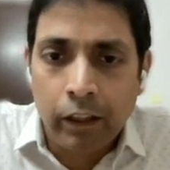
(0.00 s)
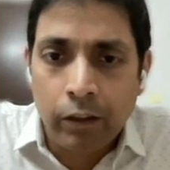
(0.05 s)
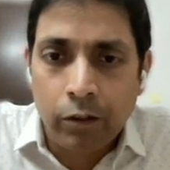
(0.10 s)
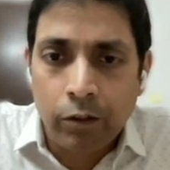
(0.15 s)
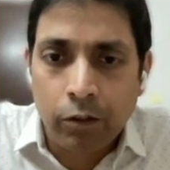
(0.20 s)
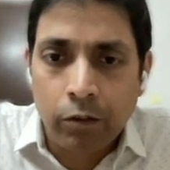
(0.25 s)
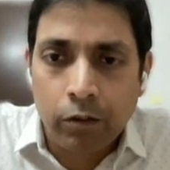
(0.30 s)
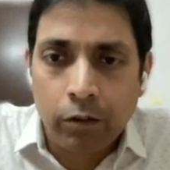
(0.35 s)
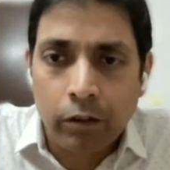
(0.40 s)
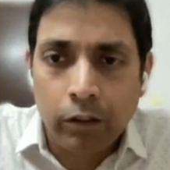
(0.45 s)

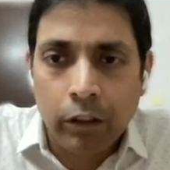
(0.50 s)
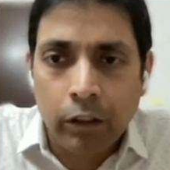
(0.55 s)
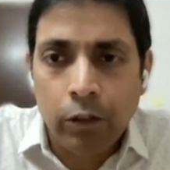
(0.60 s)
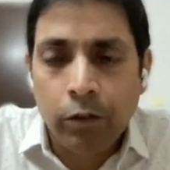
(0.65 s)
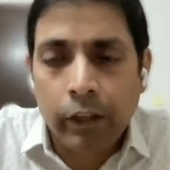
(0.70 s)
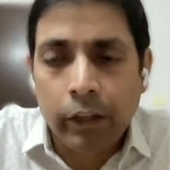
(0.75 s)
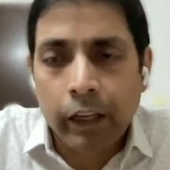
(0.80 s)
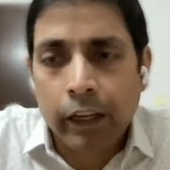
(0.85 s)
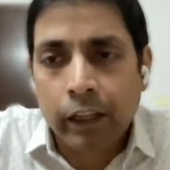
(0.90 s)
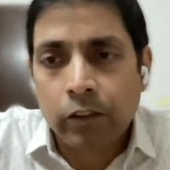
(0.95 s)
So you
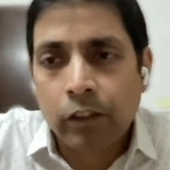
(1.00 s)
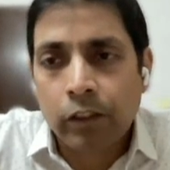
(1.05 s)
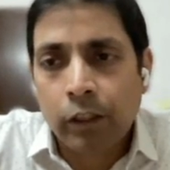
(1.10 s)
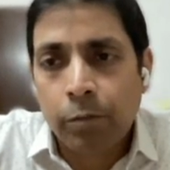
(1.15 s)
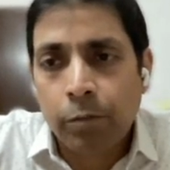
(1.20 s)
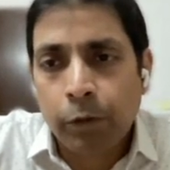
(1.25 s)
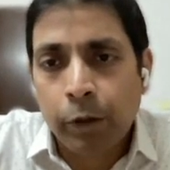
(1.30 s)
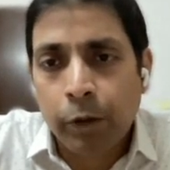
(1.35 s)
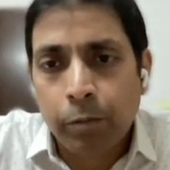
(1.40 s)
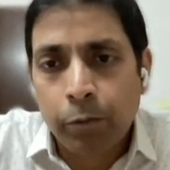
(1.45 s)
can actually
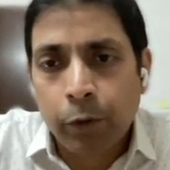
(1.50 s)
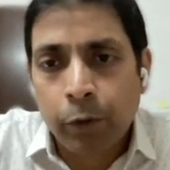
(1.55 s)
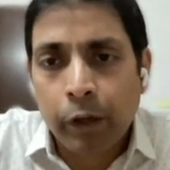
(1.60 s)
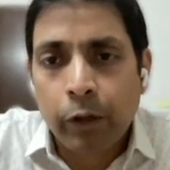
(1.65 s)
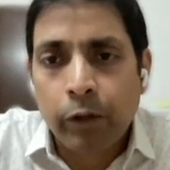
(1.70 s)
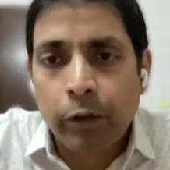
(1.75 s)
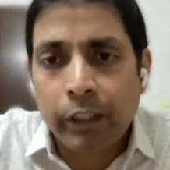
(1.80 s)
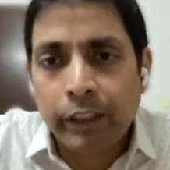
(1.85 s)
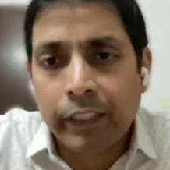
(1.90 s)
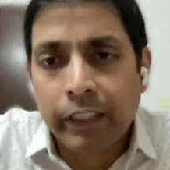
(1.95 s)

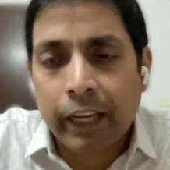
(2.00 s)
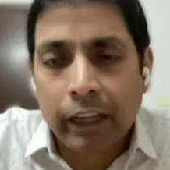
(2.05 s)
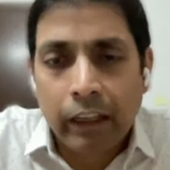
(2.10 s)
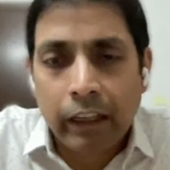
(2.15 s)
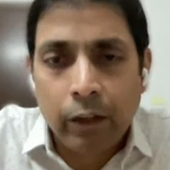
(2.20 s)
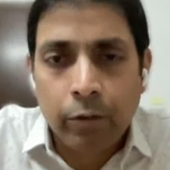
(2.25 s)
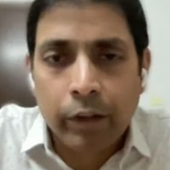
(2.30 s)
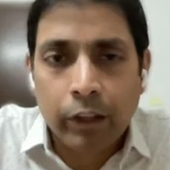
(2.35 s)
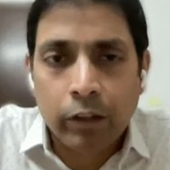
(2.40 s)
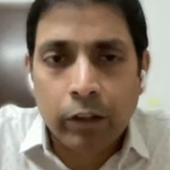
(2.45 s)
pinpoint to
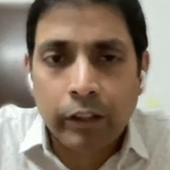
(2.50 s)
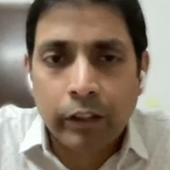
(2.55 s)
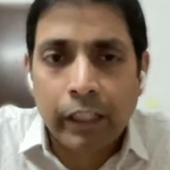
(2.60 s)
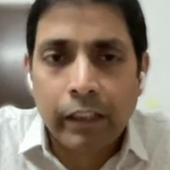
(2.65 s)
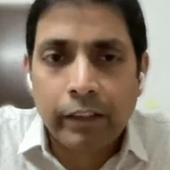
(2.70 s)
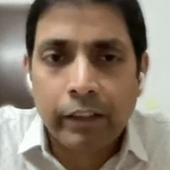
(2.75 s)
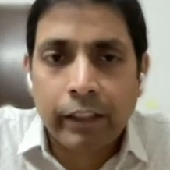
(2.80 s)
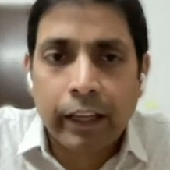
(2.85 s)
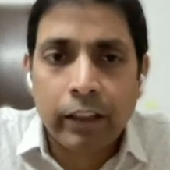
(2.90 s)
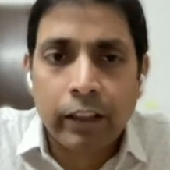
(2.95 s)
exactly where your
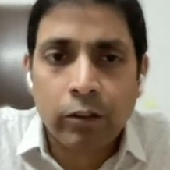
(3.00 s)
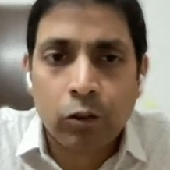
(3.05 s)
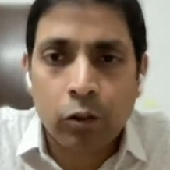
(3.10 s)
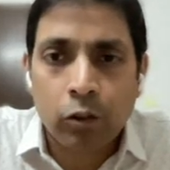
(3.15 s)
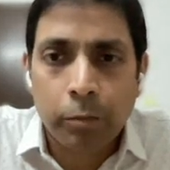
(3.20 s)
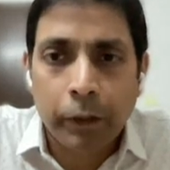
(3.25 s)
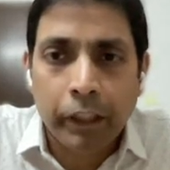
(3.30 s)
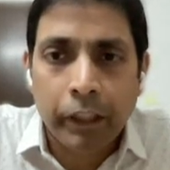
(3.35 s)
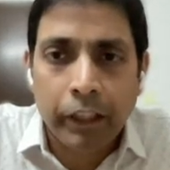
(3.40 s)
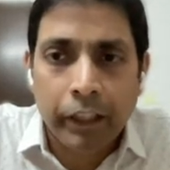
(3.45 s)
sales guys
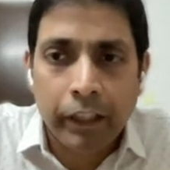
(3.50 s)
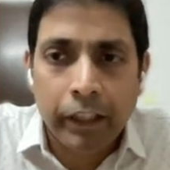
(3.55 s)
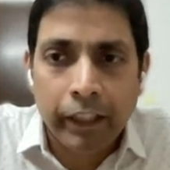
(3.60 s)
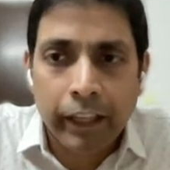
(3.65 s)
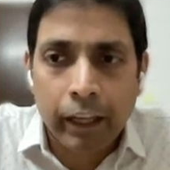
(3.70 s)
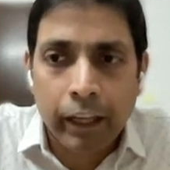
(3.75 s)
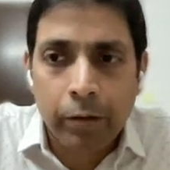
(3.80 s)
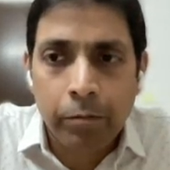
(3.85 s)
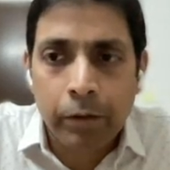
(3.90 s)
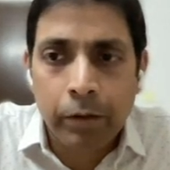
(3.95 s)
could be needing
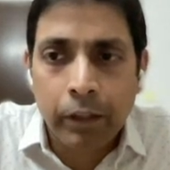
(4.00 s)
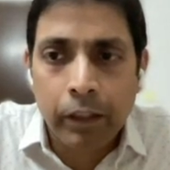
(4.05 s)
help.